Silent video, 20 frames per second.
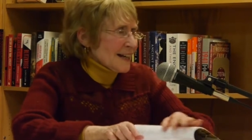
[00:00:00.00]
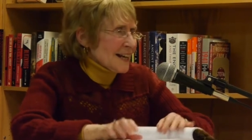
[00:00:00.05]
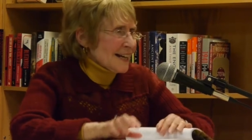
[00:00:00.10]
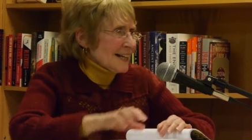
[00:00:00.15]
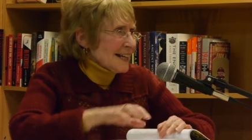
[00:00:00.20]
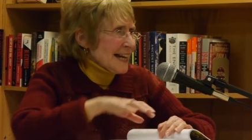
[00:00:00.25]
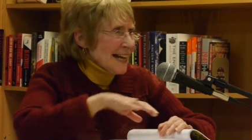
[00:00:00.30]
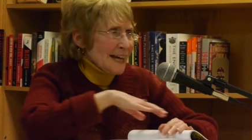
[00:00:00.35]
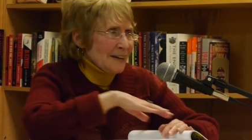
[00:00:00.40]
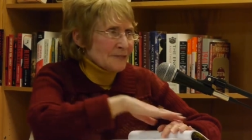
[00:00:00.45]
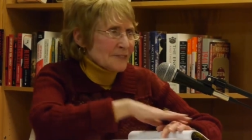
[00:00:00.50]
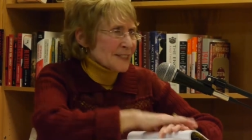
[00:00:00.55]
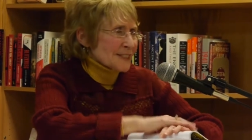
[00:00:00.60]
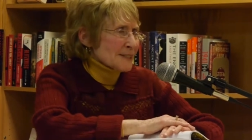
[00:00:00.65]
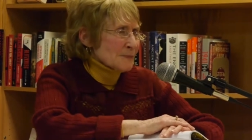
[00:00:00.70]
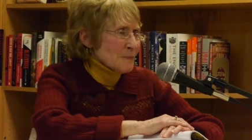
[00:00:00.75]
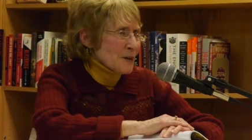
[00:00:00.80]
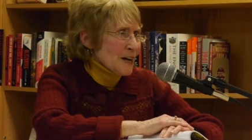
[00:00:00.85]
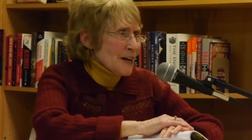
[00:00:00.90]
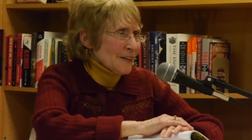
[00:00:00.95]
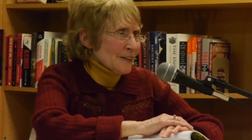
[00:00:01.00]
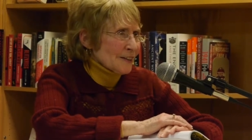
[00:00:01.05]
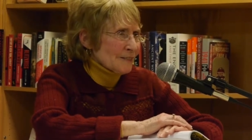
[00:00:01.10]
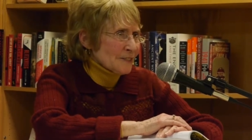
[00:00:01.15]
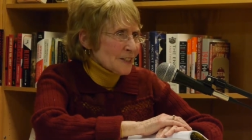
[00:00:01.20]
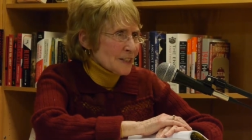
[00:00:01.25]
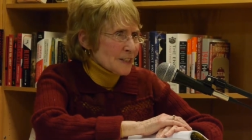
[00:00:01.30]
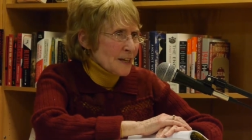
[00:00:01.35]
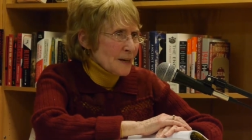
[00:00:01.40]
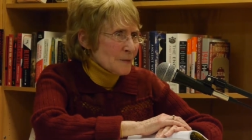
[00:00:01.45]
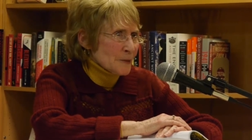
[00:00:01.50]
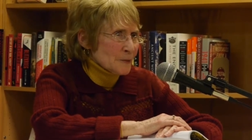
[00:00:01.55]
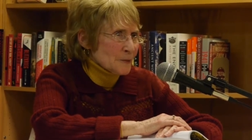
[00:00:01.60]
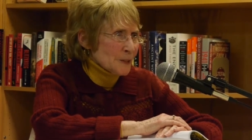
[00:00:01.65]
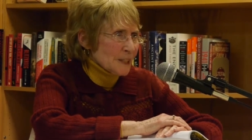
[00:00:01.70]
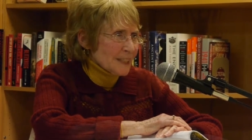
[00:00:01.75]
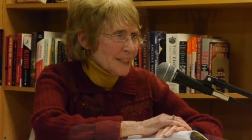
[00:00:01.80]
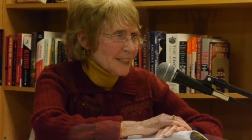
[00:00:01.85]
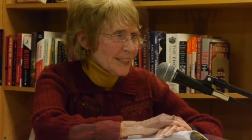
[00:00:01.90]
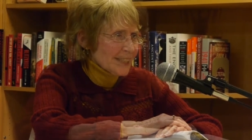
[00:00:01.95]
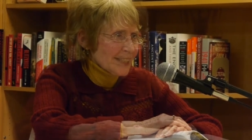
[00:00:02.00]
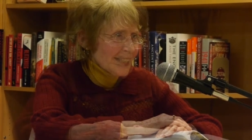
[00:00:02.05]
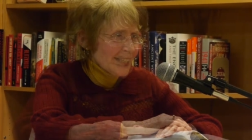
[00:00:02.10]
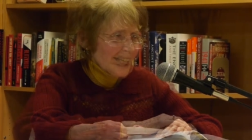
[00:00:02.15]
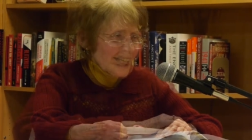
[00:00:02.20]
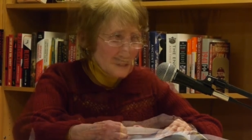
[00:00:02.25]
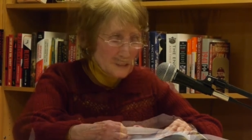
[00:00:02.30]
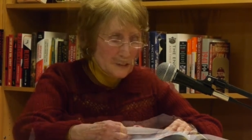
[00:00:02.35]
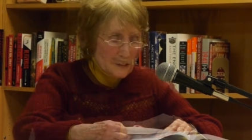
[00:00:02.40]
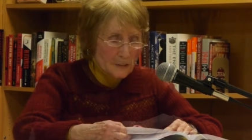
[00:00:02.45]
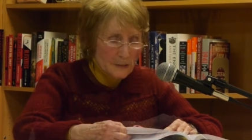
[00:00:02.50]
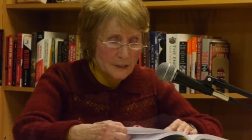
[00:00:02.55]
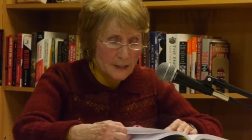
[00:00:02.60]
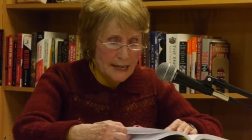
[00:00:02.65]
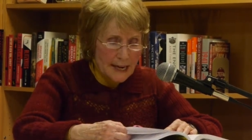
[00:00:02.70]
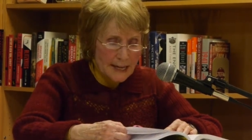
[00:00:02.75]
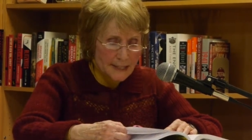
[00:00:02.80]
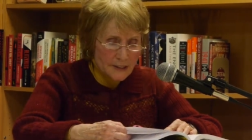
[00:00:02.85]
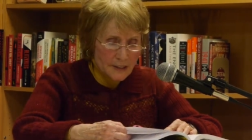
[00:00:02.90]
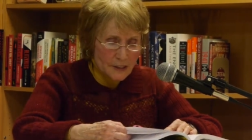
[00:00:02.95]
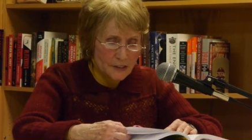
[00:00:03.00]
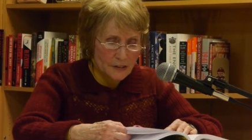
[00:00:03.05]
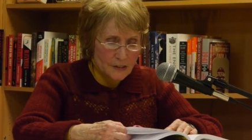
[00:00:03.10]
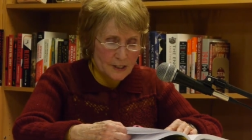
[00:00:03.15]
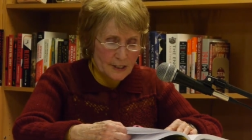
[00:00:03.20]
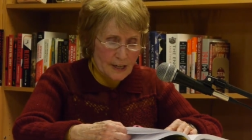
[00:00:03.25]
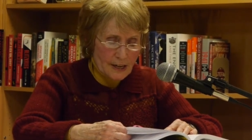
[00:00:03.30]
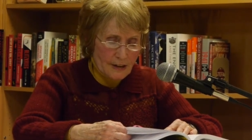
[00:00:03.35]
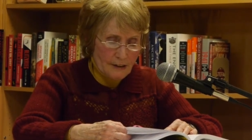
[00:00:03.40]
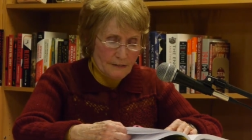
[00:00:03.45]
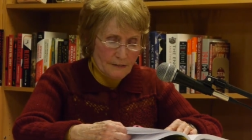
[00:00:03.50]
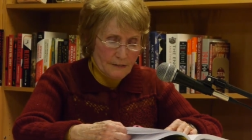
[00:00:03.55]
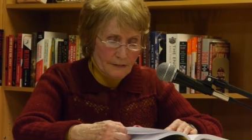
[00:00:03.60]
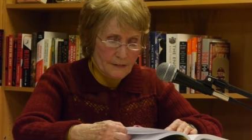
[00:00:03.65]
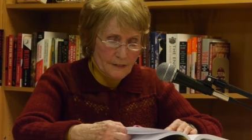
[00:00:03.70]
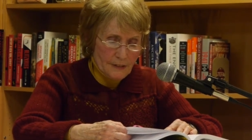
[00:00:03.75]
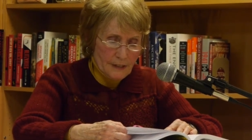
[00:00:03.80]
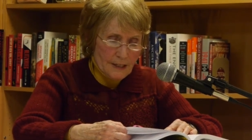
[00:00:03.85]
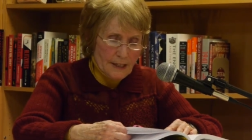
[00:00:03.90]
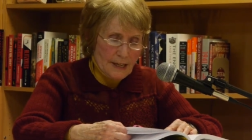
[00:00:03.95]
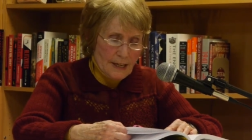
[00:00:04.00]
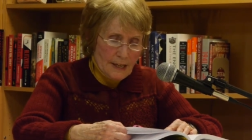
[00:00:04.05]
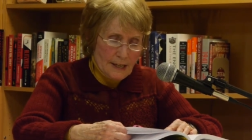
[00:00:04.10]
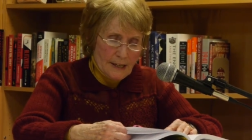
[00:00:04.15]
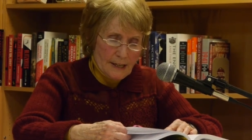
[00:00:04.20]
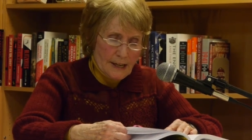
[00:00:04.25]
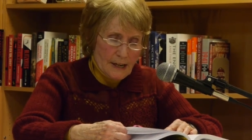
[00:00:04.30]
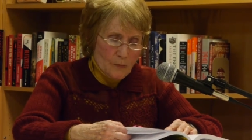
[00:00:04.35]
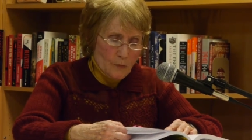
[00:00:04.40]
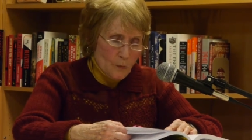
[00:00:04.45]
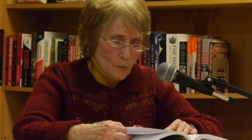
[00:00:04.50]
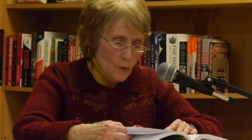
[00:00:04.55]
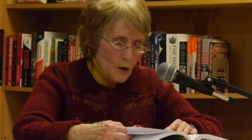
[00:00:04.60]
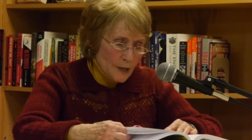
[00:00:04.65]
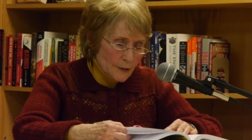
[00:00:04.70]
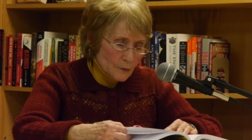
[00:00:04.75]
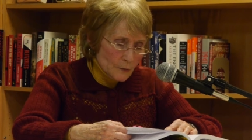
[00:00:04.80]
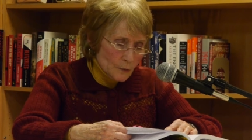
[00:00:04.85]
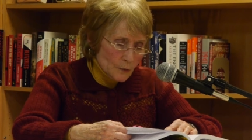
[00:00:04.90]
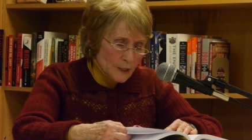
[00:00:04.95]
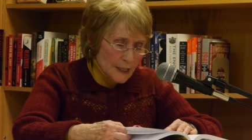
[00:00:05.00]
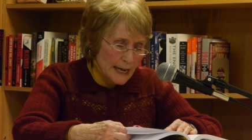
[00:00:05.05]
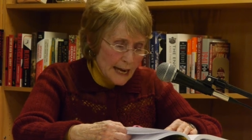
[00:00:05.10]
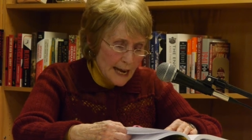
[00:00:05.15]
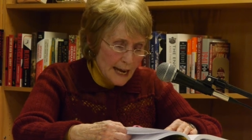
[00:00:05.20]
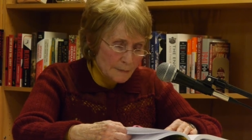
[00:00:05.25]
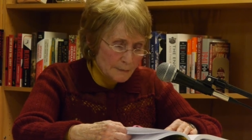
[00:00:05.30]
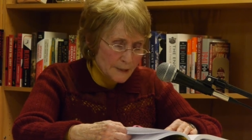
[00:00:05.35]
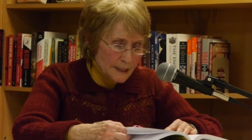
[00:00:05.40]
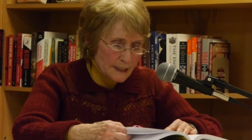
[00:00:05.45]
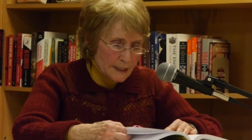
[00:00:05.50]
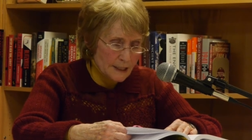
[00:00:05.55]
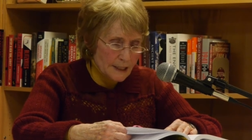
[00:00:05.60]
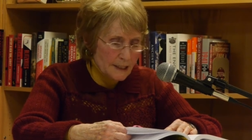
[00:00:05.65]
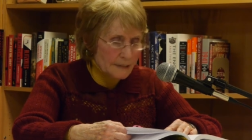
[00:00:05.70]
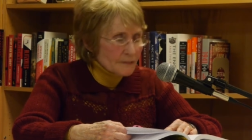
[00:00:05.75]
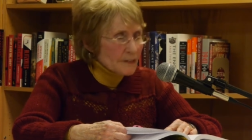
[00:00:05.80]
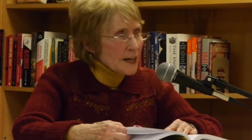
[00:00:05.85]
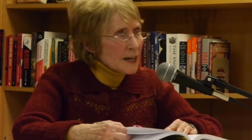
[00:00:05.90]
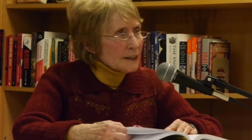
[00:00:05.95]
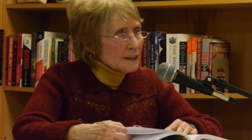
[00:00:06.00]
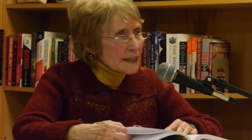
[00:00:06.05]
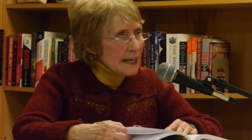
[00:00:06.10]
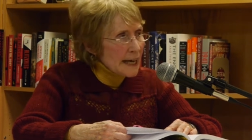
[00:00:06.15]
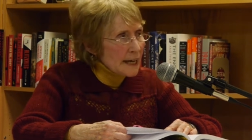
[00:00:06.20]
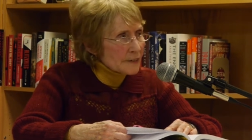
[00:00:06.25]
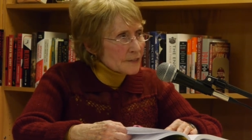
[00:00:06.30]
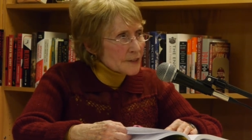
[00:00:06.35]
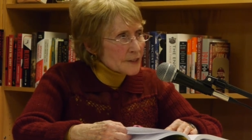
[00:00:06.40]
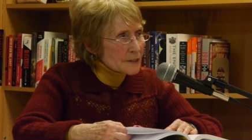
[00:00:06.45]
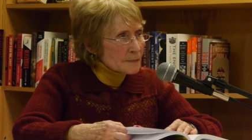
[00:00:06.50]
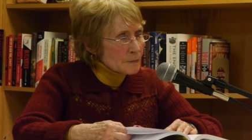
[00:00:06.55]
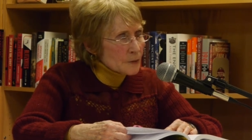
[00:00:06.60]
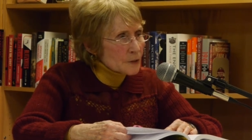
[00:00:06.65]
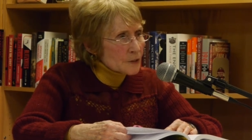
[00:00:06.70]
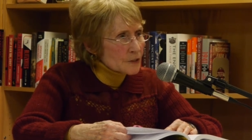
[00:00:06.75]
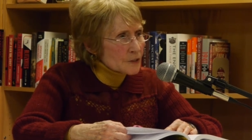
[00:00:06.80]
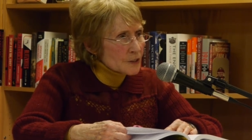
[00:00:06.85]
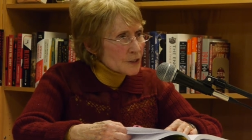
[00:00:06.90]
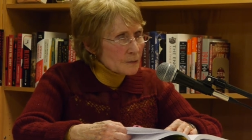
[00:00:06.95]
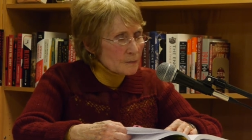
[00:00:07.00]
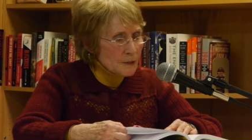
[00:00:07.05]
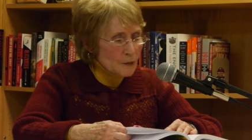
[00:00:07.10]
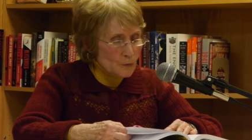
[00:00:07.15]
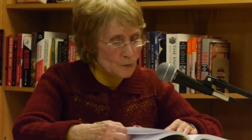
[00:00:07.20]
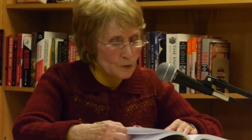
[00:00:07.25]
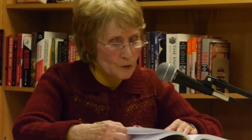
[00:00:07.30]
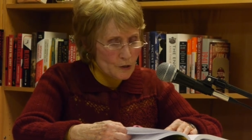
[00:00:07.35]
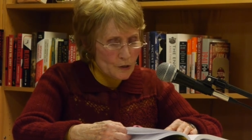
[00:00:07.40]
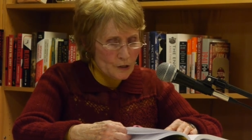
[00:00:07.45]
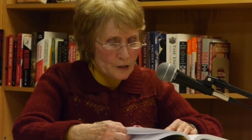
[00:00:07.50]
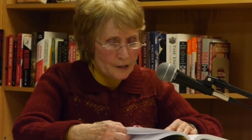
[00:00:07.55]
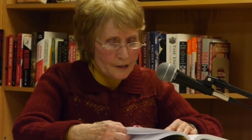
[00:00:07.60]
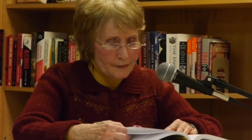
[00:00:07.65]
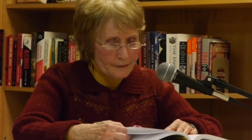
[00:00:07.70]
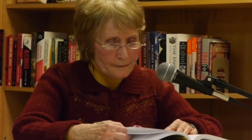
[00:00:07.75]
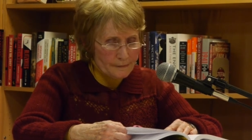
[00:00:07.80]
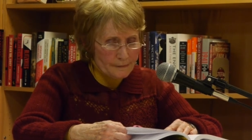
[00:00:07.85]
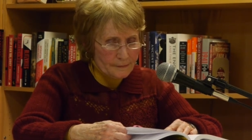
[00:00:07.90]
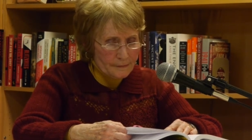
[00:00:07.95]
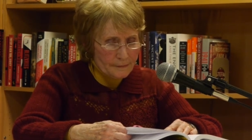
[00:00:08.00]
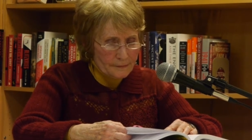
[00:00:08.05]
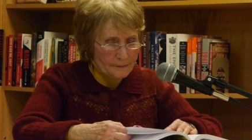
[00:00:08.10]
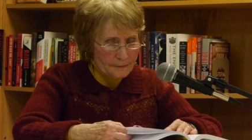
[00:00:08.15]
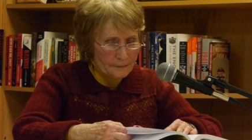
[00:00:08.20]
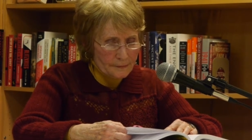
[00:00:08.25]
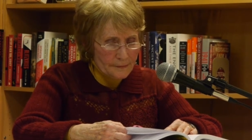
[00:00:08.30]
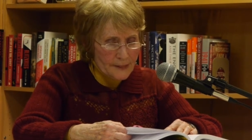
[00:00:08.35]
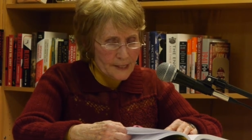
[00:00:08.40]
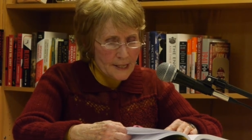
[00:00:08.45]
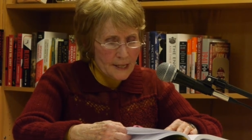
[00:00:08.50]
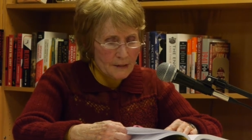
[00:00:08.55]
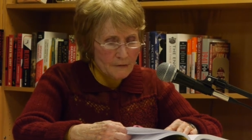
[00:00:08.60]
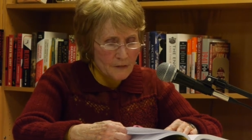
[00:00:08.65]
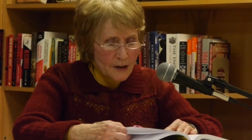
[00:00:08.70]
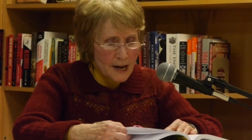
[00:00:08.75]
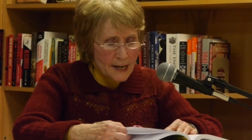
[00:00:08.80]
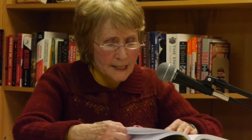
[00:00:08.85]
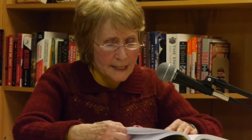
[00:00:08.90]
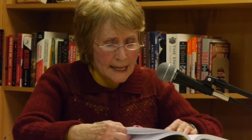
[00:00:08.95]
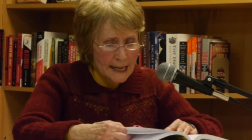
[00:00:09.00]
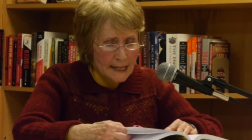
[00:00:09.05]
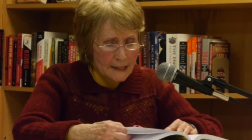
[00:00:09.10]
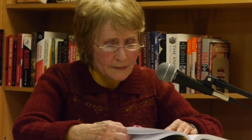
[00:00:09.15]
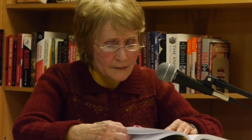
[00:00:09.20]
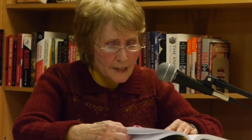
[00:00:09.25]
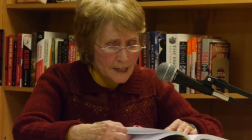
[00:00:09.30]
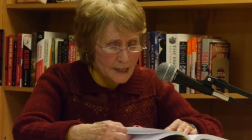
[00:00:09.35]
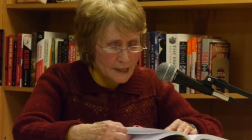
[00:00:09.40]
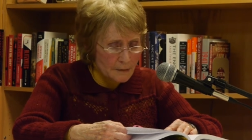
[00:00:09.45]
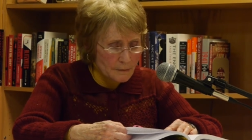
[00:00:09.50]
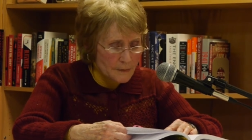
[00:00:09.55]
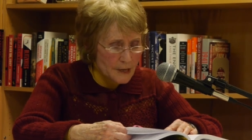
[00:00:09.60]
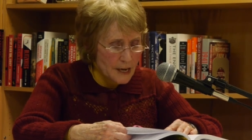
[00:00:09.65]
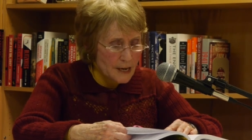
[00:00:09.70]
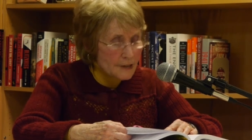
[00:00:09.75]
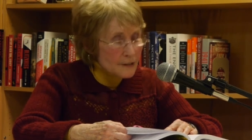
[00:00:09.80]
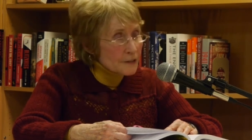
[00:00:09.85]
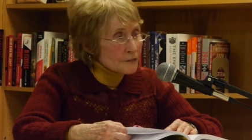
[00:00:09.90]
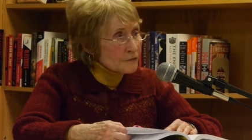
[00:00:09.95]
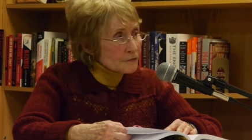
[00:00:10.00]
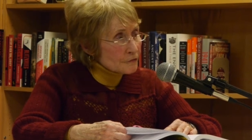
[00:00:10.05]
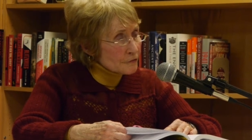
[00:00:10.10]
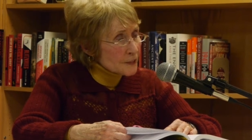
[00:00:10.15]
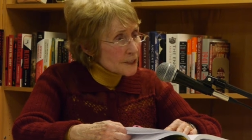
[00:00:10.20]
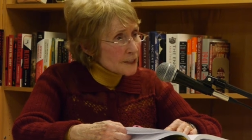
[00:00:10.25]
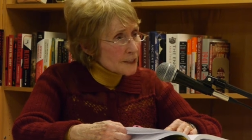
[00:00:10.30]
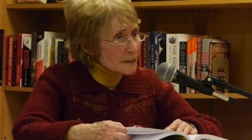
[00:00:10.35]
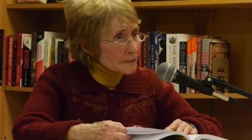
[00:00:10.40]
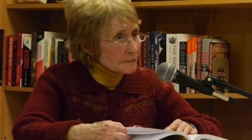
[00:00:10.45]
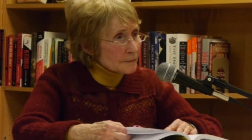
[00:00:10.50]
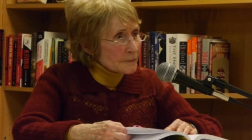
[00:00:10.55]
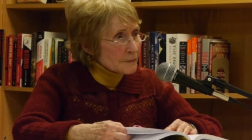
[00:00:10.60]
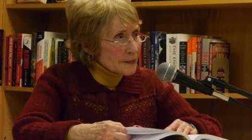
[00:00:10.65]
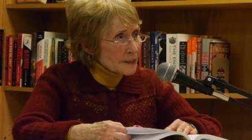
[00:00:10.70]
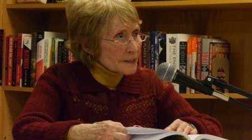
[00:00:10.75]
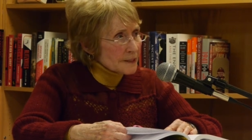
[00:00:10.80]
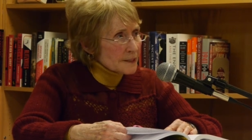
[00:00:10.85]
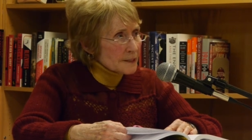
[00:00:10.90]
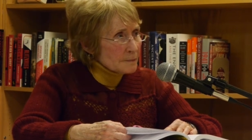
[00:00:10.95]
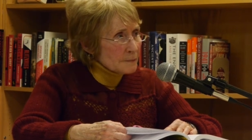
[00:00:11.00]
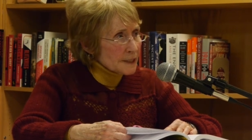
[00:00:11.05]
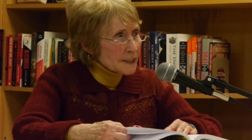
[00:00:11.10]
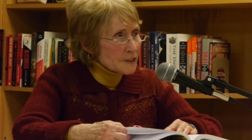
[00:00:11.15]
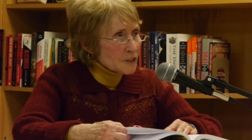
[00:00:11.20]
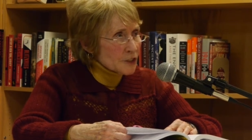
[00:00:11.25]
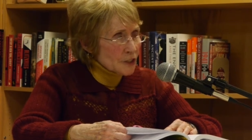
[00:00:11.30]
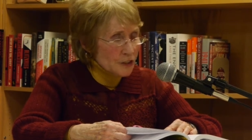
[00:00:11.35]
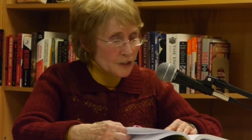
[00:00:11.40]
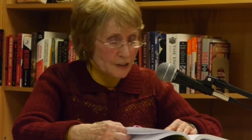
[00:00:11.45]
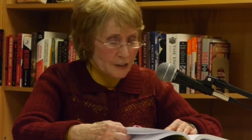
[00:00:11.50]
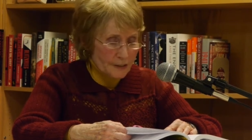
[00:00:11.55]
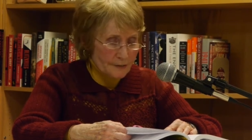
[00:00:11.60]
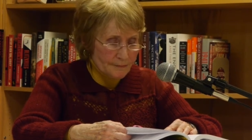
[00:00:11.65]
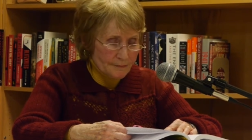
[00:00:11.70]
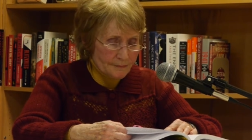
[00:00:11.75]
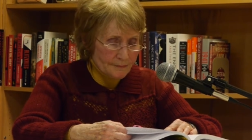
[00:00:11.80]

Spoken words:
kind of have to smile every time I read it. You can ask yourself, what would happen if I allowed this person to be wrong? If I gave him the freedom to be a jerk?